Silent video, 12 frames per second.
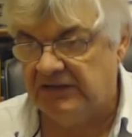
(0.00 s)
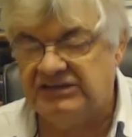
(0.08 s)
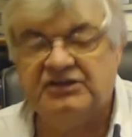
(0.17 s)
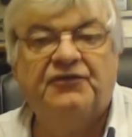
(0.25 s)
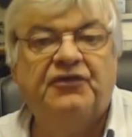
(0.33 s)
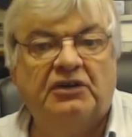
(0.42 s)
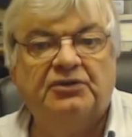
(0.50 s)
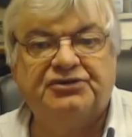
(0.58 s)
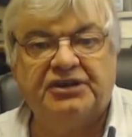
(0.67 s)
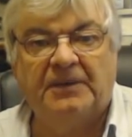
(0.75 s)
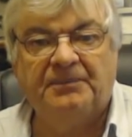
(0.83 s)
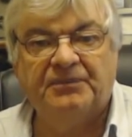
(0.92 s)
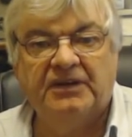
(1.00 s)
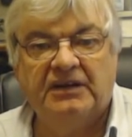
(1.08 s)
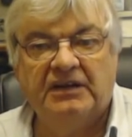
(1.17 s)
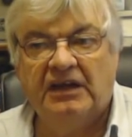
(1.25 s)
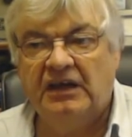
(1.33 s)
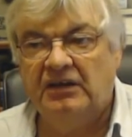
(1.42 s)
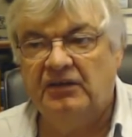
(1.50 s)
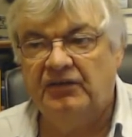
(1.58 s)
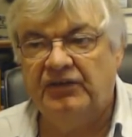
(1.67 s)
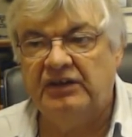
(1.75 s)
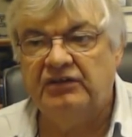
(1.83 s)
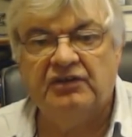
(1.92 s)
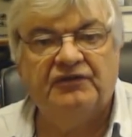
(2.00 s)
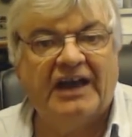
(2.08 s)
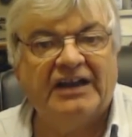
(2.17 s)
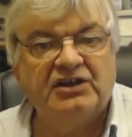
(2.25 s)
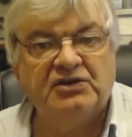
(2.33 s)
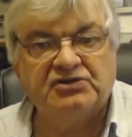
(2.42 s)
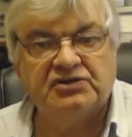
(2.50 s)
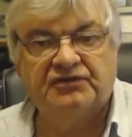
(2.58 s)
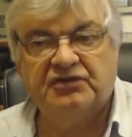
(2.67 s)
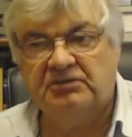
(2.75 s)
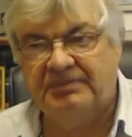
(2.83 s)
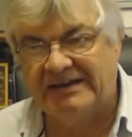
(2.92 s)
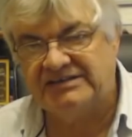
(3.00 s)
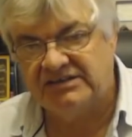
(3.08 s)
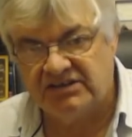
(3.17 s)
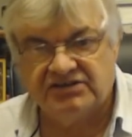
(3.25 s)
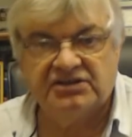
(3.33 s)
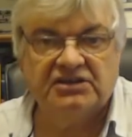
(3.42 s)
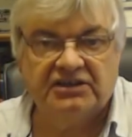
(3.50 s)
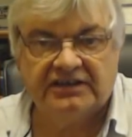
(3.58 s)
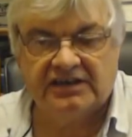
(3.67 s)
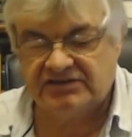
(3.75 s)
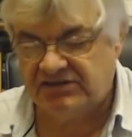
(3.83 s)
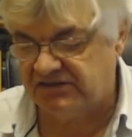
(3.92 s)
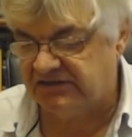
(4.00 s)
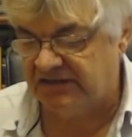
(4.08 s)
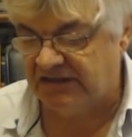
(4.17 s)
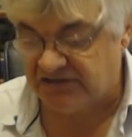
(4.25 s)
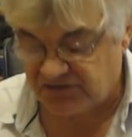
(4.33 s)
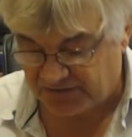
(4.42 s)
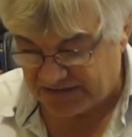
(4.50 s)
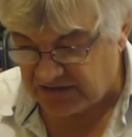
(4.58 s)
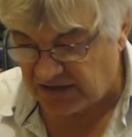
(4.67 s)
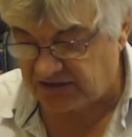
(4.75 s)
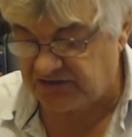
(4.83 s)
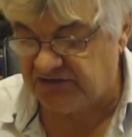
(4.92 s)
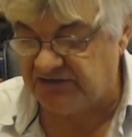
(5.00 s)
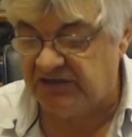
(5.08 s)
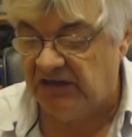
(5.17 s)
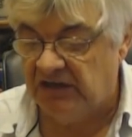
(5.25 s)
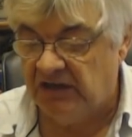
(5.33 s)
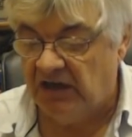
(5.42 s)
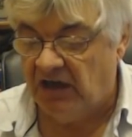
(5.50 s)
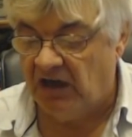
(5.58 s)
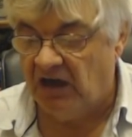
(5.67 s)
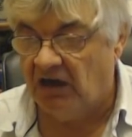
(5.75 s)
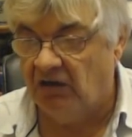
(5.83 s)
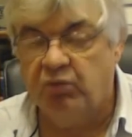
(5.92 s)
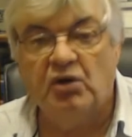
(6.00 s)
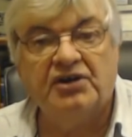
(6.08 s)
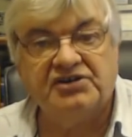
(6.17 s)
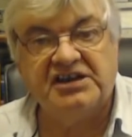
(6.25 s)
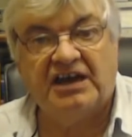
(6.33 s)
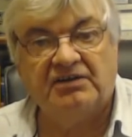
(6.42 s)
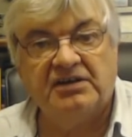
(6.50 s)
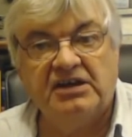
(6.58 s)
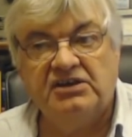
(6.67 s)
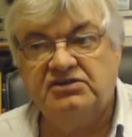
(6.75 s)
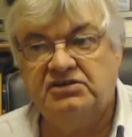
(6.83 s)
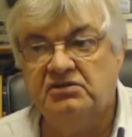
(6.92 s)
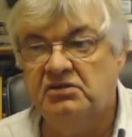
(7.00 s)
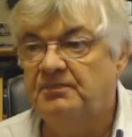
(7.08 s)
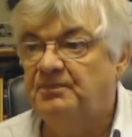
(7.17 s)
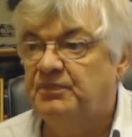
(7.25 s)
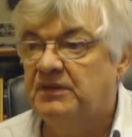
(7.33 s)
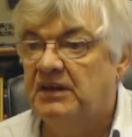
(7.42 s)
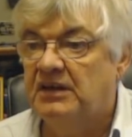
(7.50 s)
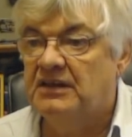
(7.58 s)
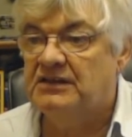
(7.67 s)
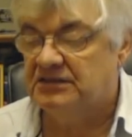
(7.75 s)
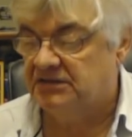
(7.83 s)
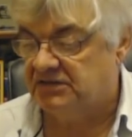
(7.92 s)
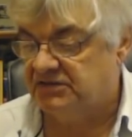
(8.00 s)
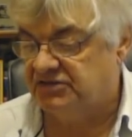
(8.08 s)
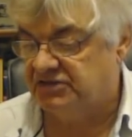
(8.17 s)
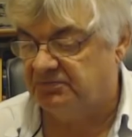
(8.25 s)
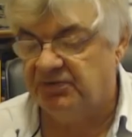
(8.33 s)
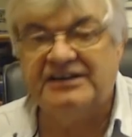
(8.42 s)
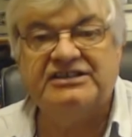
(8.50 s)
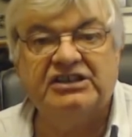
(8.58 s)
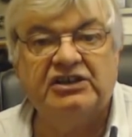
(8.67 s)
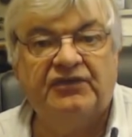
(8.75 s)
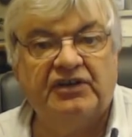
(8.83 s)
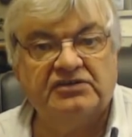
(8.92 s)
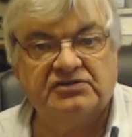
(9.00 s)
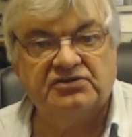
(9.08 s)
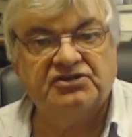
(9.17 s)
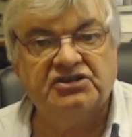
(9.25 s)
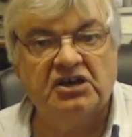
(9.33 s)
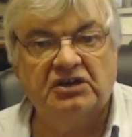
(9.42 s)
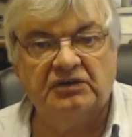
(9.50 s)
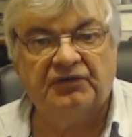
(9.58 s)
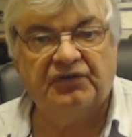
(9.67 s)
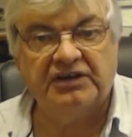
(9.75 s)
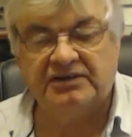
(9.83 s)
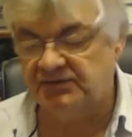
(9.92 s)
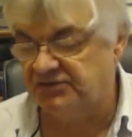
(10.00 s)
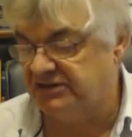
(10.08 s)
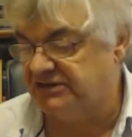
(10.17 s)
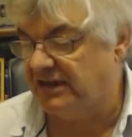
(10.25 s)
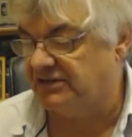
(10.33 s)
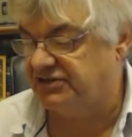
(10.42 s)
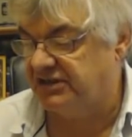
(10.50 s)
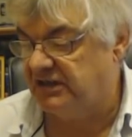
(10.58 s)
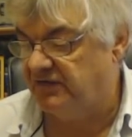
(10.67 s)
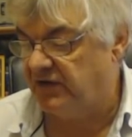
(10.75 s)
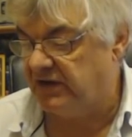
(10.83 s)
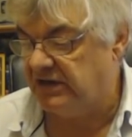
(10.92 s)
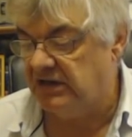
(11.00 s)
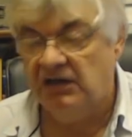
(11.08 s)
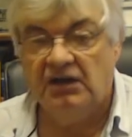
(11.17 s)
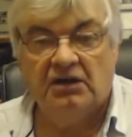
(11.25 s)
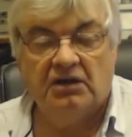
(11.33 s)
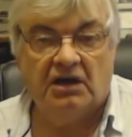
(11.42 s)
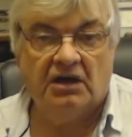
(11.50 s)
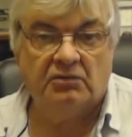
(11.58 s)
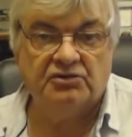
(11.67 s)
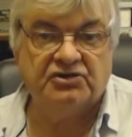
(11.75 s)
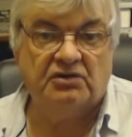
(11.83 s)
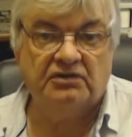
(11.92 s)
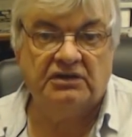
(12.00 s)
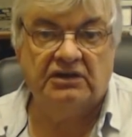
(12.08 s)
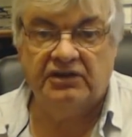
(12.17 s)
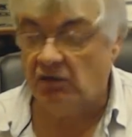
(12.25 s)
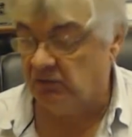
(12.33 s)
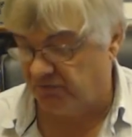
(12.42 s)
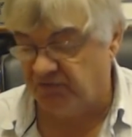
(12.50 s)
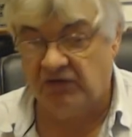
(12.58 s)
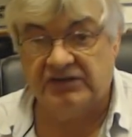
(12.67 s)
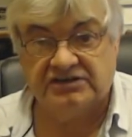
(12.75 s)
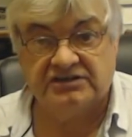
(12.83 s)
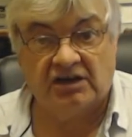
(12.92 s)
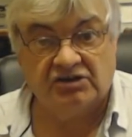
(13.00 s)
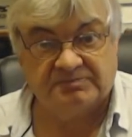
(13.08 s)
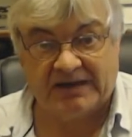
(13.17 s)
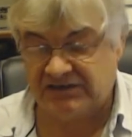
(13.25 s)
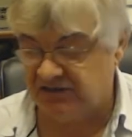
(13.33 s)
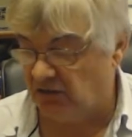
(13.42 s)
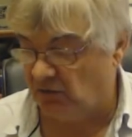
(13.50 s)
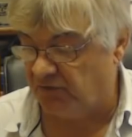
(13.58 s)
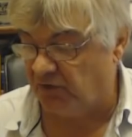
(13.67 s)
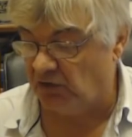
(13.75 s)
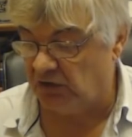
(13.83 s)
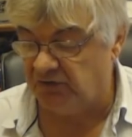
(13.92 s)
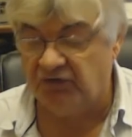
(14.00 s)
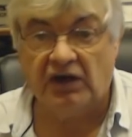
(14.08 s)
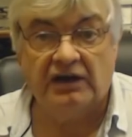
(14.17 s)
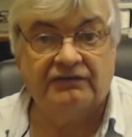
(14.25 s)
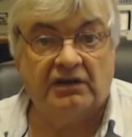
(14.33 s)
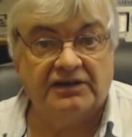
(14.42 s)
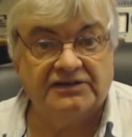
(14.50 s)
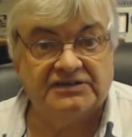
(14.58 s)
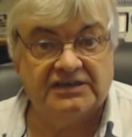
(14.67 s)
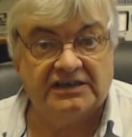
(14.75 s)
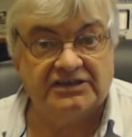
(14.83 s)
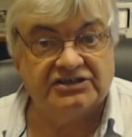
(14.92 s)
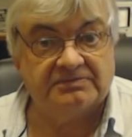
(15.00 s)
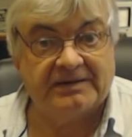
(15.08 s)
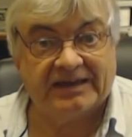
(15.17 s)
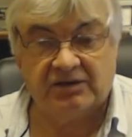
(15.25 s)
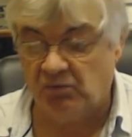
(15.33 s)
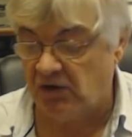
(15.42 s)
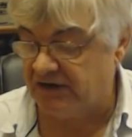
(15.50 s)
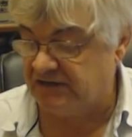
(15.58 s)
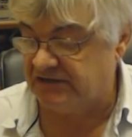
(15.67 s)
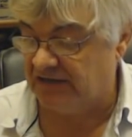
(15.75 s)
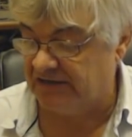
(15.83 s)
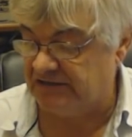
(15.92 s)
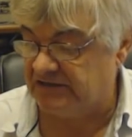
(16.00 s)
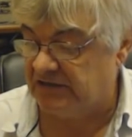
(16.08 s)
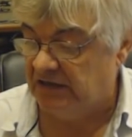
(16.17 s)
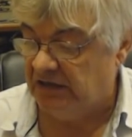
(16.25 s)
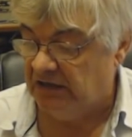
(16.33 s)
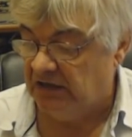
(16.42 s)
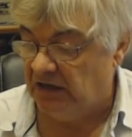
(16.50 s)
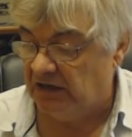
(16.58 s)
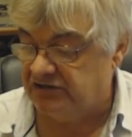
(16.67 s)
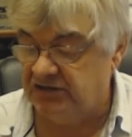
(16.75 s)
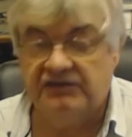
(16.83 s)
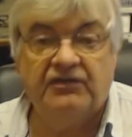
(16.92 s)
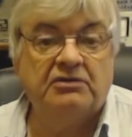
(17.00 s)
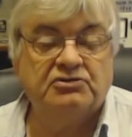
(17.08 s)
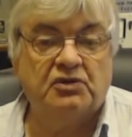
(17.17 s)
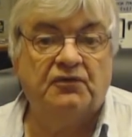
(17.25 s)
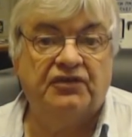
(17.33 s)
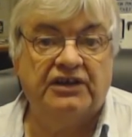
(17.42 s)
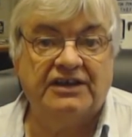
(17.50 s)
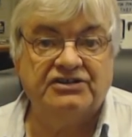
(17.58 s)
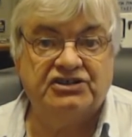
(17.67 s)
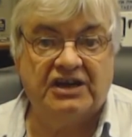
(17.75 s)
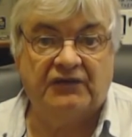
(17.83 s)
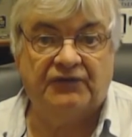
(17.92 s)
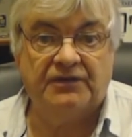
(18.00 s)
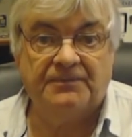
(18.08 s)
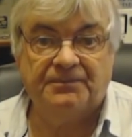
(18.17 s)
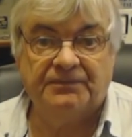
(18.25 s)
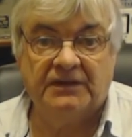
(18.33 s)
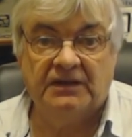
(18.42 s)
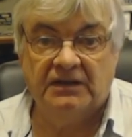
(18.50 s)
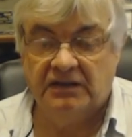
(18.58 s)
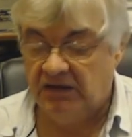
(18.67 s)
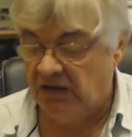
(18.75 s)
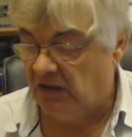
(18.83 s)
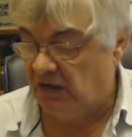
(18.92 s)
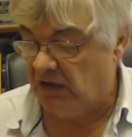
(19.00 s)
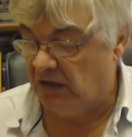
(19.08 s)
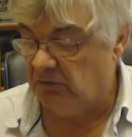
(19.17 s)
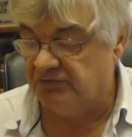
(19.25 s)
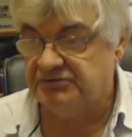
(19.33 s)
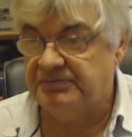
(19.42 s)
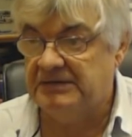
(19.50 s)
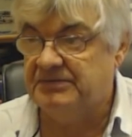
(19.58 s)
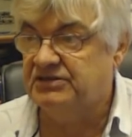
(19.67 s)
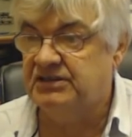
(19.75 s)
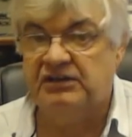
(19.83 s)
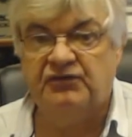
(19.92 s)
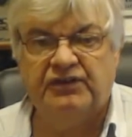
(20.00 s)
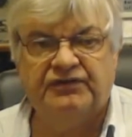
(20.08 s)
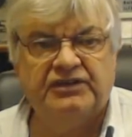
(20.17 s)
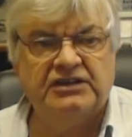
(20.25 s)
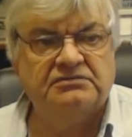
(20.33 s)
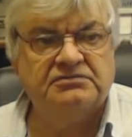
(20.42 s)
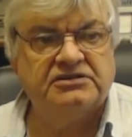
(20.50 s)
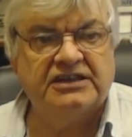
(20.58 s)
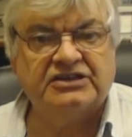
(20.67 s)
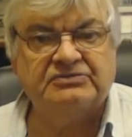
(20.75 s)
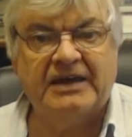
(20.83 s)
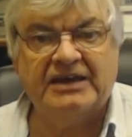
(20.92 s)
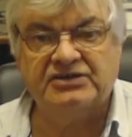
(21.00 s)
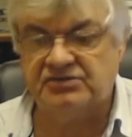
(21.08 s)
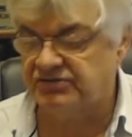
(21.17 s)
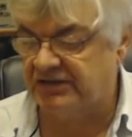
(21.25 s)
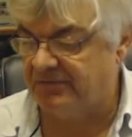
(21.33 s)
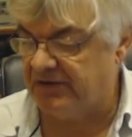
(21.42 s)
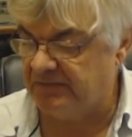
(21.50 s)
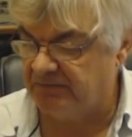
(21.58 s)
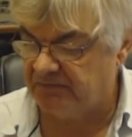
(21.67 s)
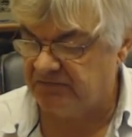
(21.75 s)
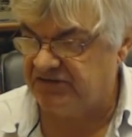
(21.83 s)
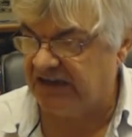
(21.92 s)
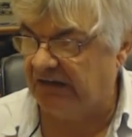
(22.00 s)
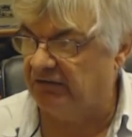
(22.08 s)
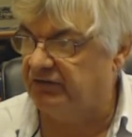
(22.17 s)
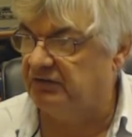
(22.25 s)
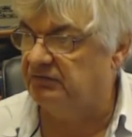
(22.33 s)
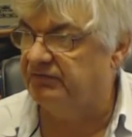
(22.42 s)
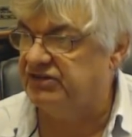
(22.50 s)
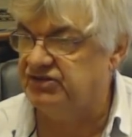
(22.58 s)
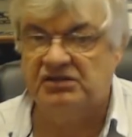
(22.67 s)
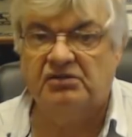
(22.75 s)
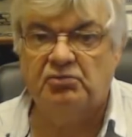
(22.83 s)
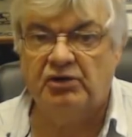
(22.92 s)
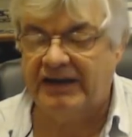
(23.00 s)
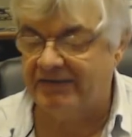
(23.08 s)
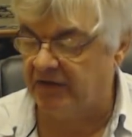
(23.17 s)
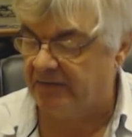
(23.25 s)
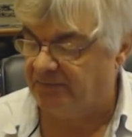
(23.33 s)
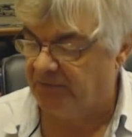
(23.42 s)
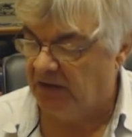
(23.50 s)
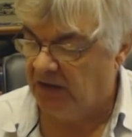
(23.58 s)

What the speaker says: it's a filter. The values of capacitors and inductors are worked out to suppress interference on certain frequencies. Now TV was on, you know, the old, this goes back to the old 405 line tellies, the black and white tellies. TV was on VHF. What was BBC? 56 megs or something, sound and vision on whatever.